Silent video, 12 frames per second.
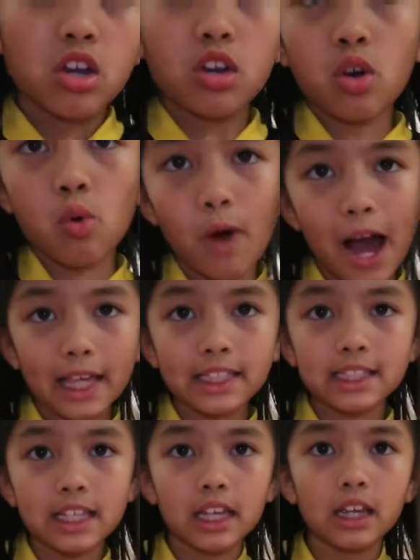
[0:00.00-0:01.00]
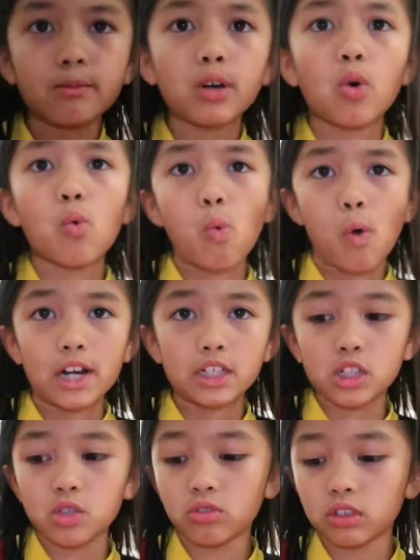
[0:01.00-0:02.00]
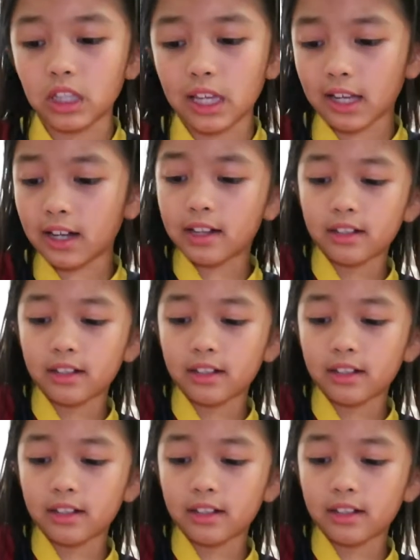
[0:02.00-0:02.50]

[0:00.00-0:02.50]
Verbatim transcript: Kawaii team, what do you think?